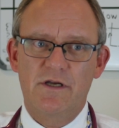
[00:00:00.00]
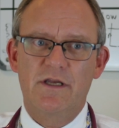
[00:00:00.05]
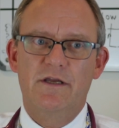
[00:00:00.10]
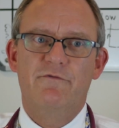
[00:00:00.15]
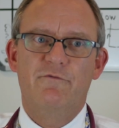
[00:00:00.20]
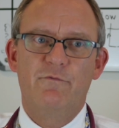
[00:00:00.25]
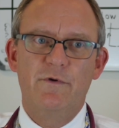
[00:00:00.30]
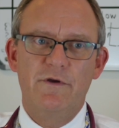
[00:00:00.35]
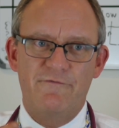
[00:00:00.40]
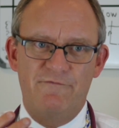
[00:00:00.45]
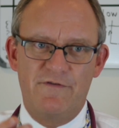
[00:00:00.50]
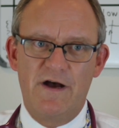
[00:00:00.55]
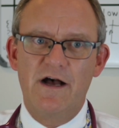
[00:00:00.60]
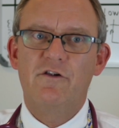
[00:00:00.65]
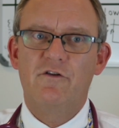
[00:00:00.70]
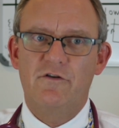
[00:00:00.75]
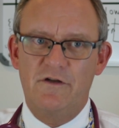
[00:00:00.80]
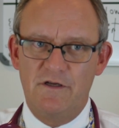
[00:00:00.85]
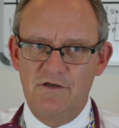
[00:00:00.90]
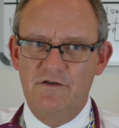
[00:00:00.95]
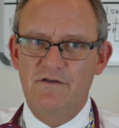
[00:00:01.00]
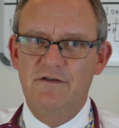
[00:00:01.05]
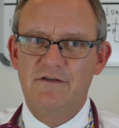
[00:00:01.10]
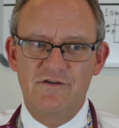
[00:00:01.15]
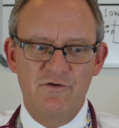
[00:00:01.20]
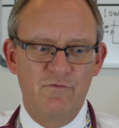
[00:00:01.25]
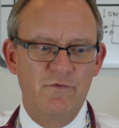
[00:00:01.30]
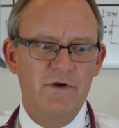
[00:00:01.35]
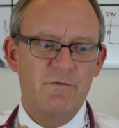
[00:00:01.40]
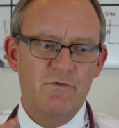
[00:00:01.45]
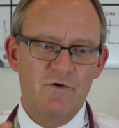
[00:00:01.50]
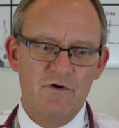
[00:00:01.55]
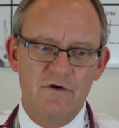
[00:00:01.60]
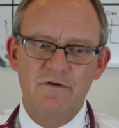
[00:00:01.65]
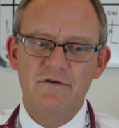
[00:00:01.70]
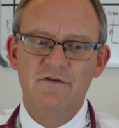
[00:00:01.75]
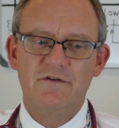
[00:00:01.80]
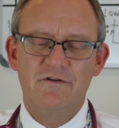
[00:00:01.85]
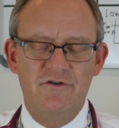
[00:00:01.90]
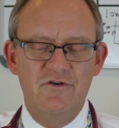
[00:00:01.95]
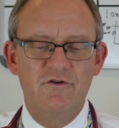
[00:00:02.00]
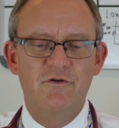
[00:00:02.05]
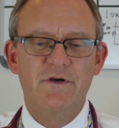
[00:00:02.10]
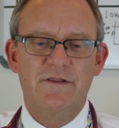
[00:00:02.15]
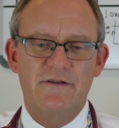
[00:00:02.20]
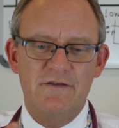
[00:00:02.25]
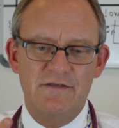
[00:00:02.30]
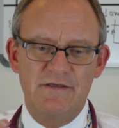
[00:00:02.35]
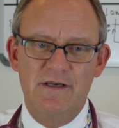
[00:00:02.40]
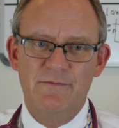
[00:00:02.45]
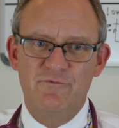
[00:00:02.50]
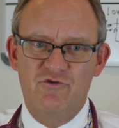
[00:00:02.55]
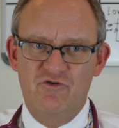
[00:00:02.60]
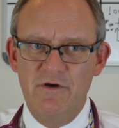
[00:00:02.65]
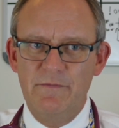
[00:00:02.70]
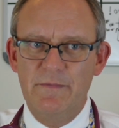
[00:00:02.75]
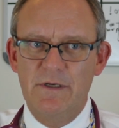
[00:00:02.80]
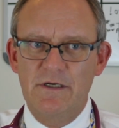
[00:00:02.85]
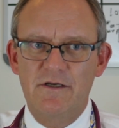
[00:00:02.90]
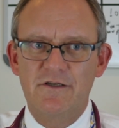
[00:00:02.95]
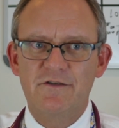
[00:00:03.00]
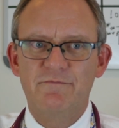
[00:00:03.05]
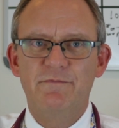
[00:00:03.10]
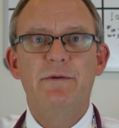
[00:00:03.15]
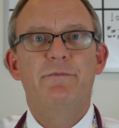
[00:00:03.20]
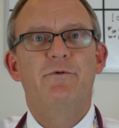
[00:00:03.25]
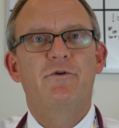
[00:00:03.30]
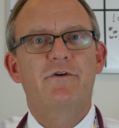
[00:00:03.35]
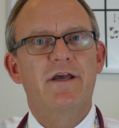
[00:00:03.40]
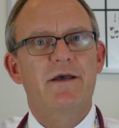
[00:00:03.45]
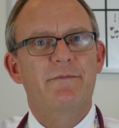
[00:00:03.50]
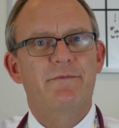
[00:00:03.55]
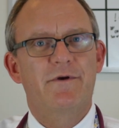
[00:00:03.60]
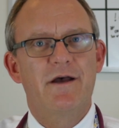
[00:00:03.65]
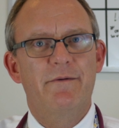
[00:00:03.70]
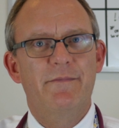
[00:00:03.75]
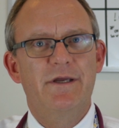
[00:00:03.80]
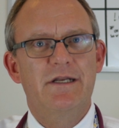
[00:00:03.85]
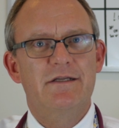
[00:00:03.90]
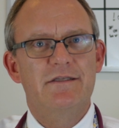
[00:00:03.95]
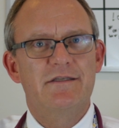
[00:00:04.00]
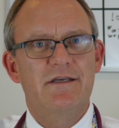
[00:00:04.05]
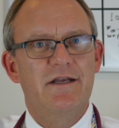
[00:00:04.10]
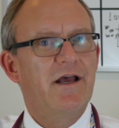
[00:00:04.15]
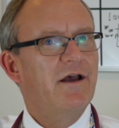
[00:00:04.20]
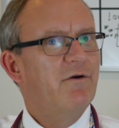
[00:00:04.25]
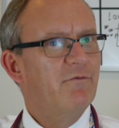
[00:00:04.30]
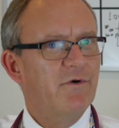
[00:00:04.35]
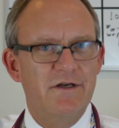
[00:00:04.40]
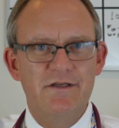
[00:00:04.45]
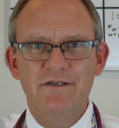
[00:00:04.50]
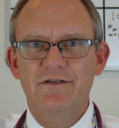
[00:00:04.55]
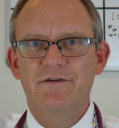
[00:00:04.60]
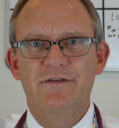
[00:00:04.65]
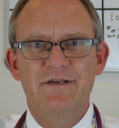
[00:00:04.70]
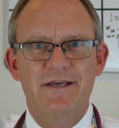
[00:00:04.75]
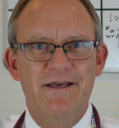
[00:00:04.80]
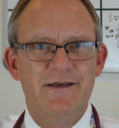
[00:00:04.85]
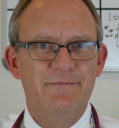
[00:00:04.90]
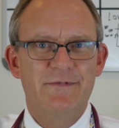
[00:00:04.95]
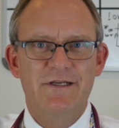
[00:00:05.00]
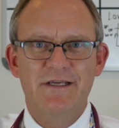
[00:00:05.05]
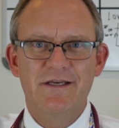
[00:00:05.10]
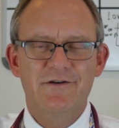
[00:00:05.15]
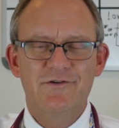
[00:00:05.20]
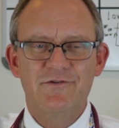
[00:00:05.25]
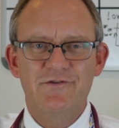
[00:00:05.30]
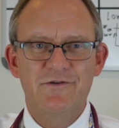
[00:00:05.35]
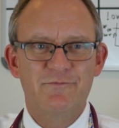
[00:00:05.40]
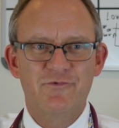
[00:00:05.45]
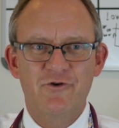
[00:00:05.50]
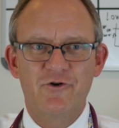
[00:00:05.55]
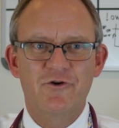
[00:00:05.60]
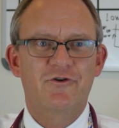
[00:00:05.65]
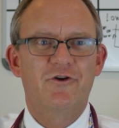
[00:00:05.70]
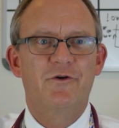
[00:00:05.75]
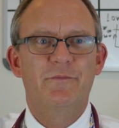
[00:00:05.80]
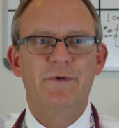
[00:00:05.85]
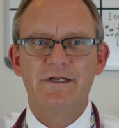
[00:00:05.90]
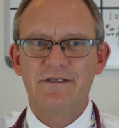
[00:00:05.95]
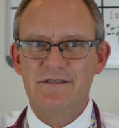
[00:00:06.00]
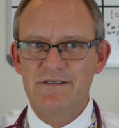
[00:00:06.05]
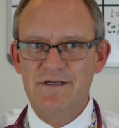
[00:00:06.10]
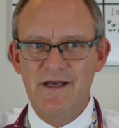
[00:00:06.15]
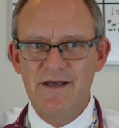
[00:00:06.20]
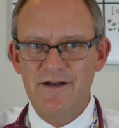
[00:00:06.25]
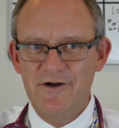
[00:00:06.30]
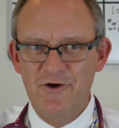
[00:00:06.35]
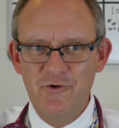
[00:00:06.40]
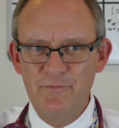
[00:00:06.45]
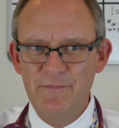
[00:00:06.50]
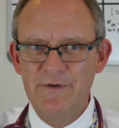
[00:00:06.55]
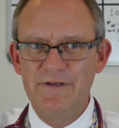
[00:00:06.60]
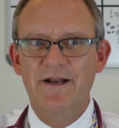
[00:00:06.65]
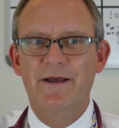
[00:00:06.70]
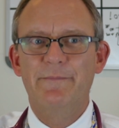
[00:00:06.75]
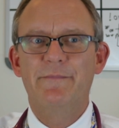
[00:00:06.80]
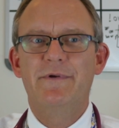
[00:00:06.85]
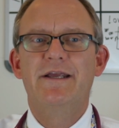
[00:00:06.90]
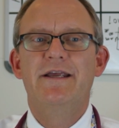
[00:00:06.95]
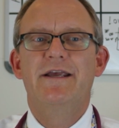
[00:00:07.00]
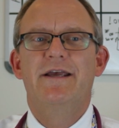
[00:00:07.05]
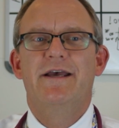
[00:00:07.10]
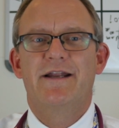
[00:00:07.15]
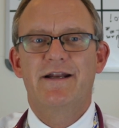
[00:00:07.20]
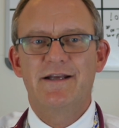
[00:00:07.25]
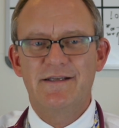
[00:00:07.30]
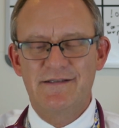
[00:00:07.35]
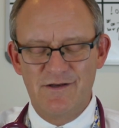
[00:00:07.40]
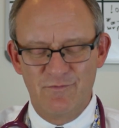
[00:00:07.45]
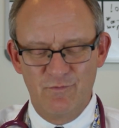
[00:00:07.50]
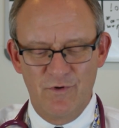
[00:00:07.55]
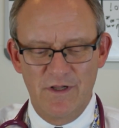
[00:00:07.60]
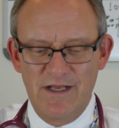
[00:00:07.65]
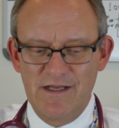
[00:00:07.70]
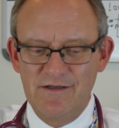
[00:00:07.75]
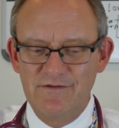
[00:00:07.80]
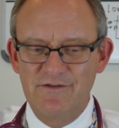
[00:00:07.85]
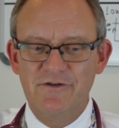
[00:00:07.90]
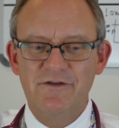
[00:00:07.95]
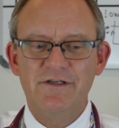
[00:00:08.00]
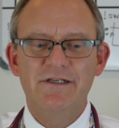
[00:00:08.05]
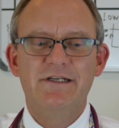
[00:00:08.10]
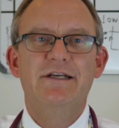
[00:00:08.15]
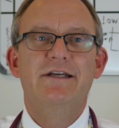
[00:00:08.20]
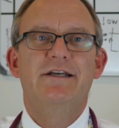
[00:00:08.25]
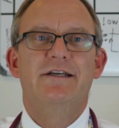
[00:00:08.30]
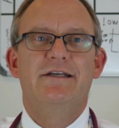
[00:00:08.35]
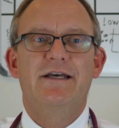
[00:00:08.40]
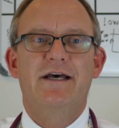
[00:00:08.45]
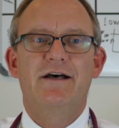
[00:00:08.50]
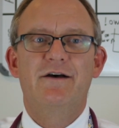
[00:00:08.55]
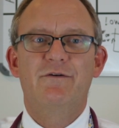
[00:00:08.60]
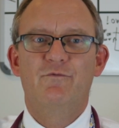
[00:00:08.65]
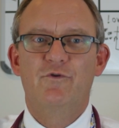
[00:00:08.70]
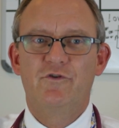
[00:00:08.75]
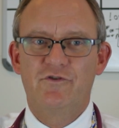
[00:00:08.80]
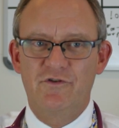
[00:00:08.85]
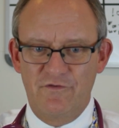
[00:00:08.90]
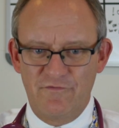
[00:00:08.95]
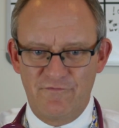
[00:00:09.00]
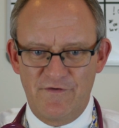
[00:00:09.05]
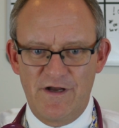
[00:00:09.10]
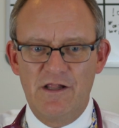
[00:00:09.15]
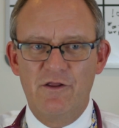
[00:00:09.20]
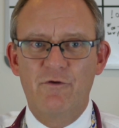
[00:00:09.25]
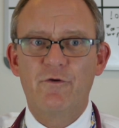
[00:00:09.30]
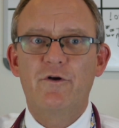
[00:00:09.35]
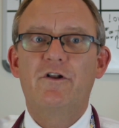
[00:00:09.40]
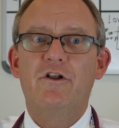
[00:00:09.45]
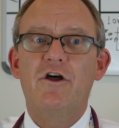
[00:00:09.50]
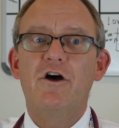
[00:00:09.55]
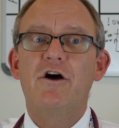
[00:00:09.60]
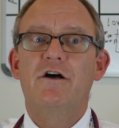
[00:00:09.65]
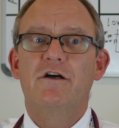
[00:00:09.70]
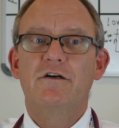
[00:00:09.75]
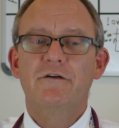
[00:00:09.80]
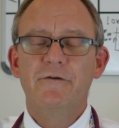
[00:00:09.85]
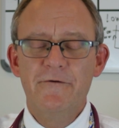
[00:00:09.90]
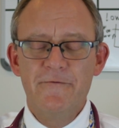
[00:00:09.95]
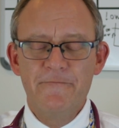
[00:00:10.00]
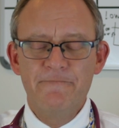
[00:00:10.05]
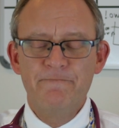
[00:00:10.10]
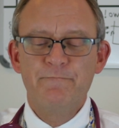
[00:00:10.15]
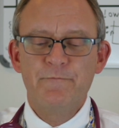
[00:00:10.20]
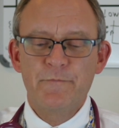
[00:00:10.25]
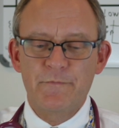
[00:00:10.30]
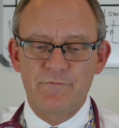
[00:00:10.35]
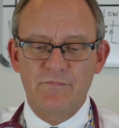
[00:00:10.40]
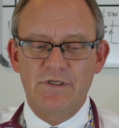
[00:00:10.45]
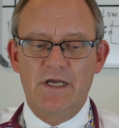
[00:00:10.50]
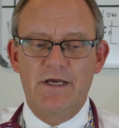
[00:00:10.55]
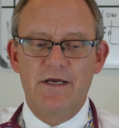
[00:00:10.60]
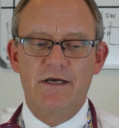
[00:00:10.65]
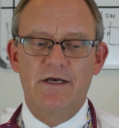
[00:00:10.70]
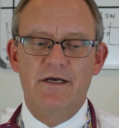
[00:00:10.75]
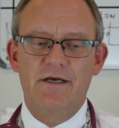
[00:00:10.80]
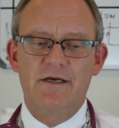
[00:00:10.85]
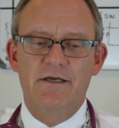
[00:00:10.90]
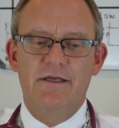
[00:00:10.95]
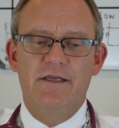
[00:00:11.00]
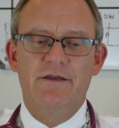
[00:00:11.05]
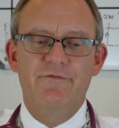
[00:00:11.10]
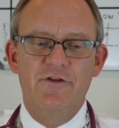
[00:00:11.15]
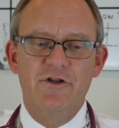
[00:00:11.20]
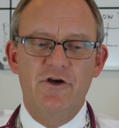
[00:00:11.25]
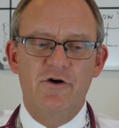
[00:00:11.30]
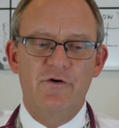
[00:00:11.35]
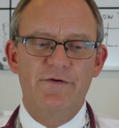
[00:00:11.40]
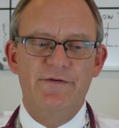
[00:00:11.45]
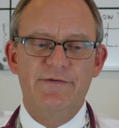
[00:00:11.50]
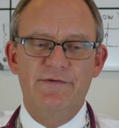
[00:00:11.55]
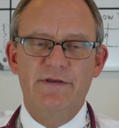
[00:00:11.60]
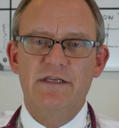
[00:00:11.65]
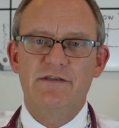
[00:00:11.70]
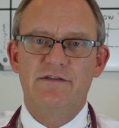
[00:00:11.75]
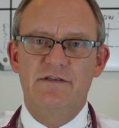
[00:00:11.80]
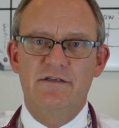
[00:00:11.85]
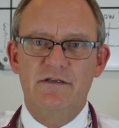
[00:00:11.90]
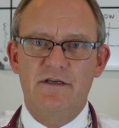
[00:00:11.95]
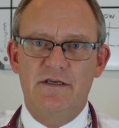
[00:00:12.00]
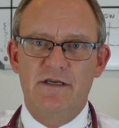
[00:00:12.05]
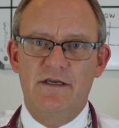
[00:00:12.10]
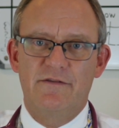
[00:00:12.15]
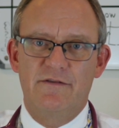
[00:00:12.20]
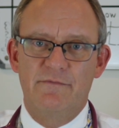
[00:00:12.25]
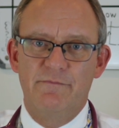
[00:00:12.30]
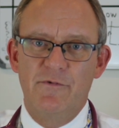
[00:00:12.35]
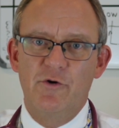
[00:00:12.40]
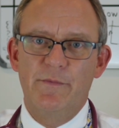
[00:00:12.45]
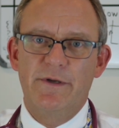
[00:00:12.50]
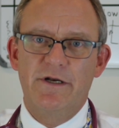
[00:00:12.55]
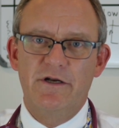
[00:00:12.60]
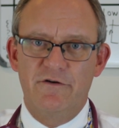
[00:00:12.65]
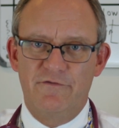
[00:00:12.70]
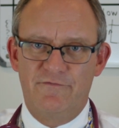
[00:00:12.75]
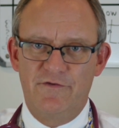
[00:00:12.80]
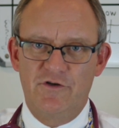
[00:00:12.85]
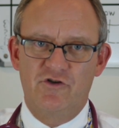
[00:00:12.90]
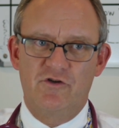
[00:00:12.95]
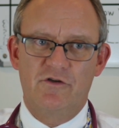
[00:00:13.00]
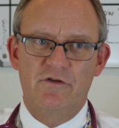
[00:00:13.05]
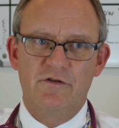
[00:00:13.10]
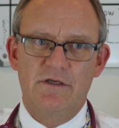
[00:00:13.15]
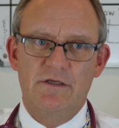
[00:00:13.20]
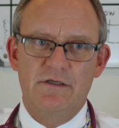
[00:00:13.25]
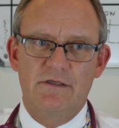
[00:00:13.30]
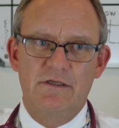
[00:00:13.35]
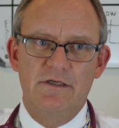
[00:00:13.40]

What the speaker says: and we followed it. So we were doing the same treatment because people kept coming and saying, I want to do the MD Anderson protocol, but it's not open. And I said, well, I'll do it. We'll just follow it along. even though it isn't at the moment an official